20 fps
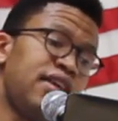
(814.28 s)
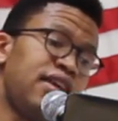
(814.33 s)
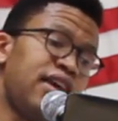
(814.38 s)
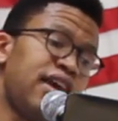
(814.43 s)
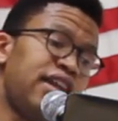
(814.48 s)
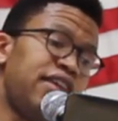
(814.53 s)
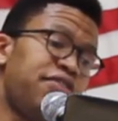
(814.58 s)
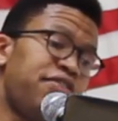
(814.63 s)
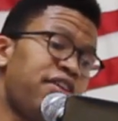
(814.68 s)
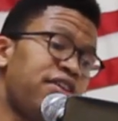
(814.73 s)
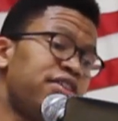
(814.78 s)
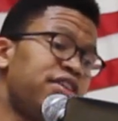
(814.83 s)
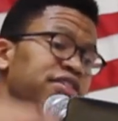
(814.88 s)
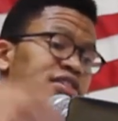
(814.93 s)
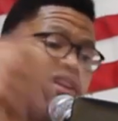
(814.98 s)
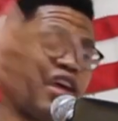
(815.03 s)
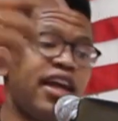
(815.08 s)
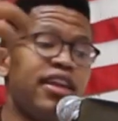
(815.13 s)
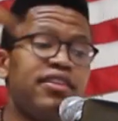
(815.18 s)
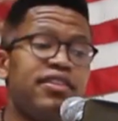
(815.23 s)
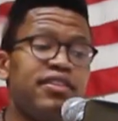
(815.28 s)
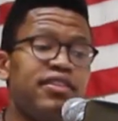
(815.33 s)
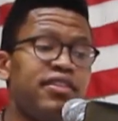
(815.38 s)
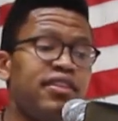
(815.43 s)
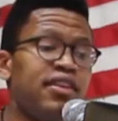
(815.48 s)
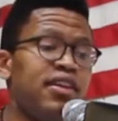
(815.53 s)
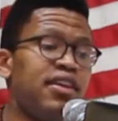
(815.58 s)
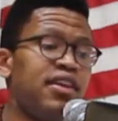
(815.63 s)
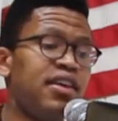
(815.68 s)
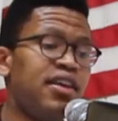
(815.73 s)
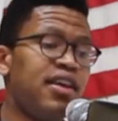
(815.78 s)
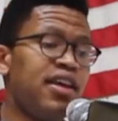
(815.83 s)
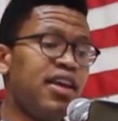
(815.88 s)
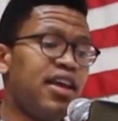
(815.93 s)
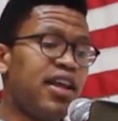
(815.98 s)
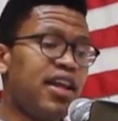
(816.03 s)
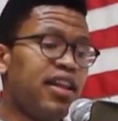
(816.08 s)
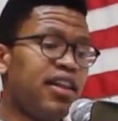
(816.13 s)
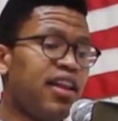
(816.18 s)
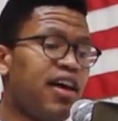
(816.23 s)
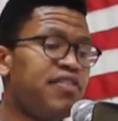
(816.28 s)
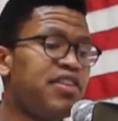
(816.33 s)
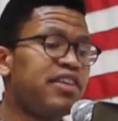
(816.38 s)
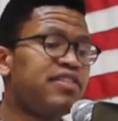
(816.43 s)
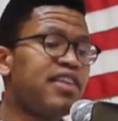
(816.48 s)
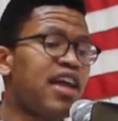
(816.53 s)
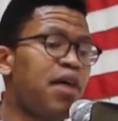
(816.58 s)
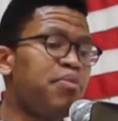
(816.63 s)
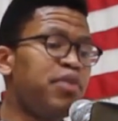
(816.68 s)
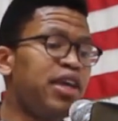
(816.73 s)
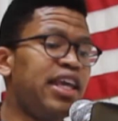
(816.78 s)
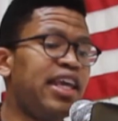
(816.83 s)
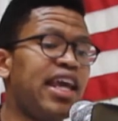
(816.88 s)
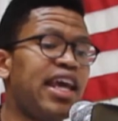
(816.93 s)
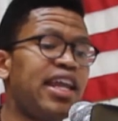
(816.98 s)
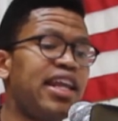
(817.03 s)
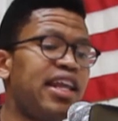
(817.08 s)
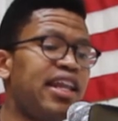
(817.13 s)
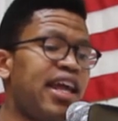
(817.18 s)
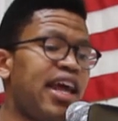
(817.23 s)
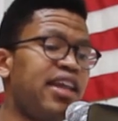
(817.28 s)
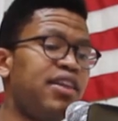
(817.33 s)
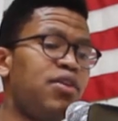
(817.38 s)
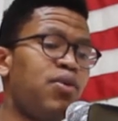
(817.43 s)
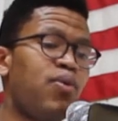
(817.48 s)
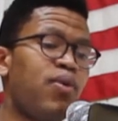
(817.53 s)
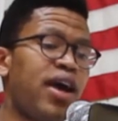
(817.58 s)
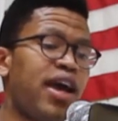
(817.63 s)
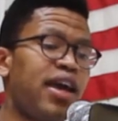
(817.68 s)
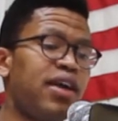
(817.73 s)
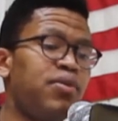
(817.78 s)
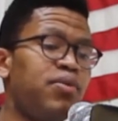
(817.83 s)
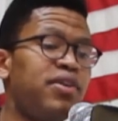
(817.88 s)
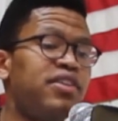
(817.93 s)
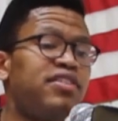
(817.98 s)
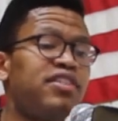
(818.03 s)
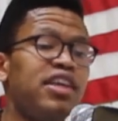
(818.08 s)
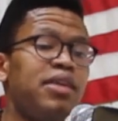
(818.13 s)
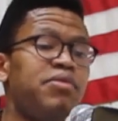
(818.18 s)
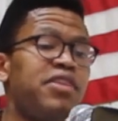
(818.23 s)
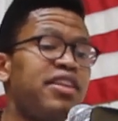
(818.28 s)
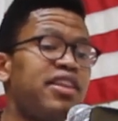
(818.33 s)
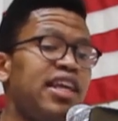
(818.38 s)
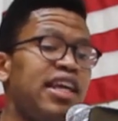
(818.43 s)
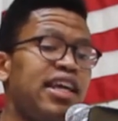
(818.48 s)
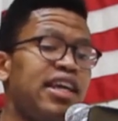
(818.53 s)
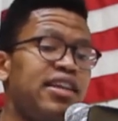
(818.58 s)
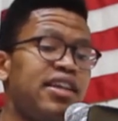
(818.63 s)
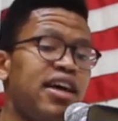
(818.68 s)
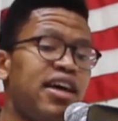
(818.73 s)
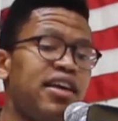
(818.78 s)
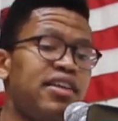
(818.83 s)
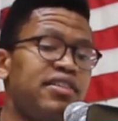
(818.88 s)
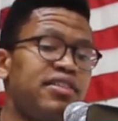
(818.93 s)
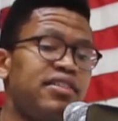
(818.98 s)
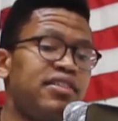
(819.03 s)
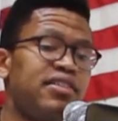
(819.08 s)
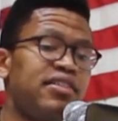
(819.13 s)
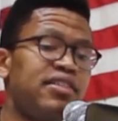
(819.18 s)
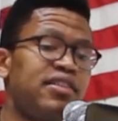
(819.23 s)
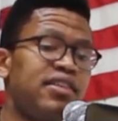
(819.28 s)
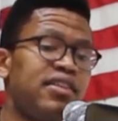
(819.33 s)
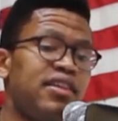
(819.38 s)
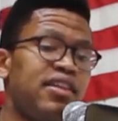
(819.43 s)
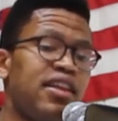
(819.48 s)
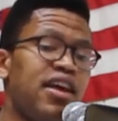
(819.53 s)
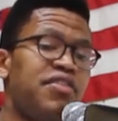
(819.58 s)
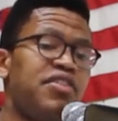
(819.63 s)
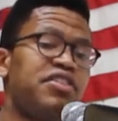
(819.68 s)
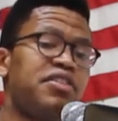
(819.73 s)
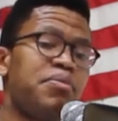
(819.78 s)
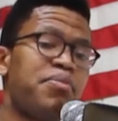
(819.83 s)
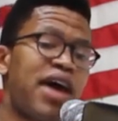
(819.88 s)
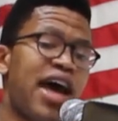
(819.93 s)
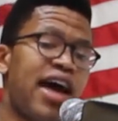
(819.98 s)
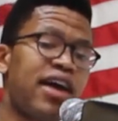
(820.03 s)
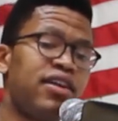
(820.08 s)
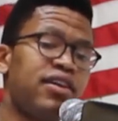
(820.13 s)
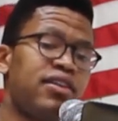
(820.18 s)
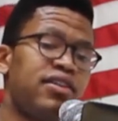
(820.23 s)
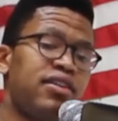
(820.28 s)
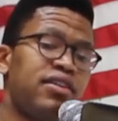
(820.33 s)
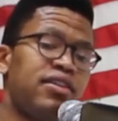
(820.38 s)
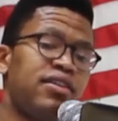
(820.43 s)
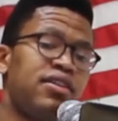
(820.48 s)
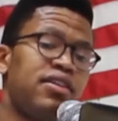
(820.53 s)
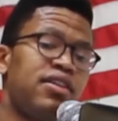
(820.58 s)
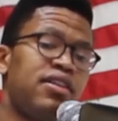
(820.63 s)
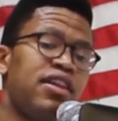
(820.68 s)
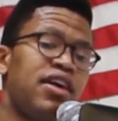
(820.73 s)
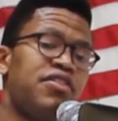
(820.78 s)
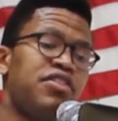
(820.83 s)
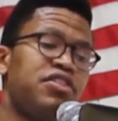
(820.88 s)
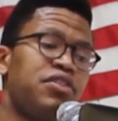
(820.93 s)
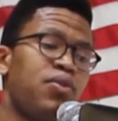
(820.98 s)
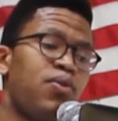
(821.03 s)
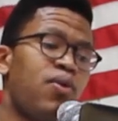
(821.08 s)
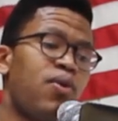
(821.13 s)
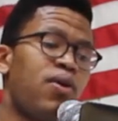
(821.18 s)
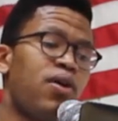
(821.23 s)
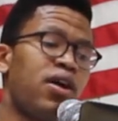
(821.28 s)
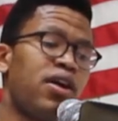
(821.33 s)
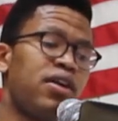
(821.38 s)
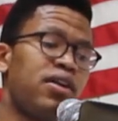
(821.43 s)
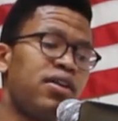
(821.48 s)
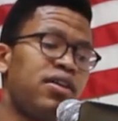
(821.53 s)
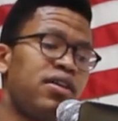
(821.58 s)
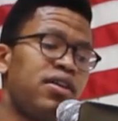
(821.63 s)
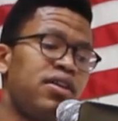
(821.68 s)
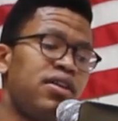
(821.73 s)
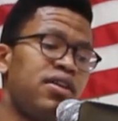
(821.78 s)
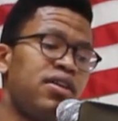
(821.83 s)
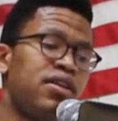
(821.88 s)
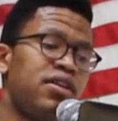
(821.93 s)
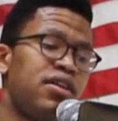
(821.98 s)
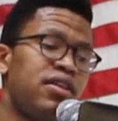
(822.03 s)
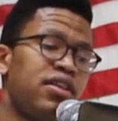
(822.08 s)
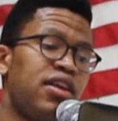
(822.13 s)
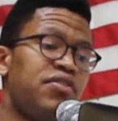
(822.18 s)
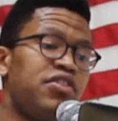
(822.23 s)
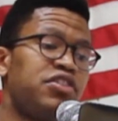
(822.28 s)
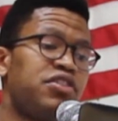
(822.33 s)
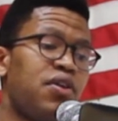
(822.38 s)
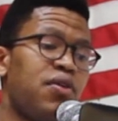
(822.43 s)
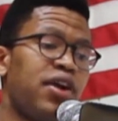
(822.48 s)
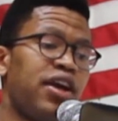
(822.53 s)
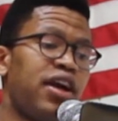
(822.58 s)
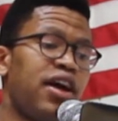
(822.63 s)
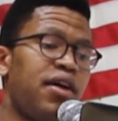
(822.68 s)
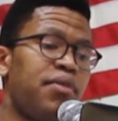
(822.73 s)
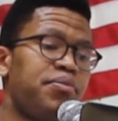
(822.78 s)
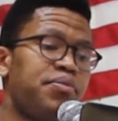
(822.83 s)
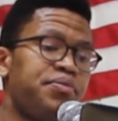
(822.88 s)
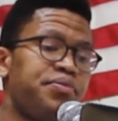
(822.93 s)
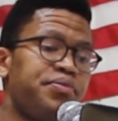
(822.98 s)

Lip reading: And he further states, "Love does not begin and end the way we seem to think it does. Love is a battle, love is a war, love is growing up."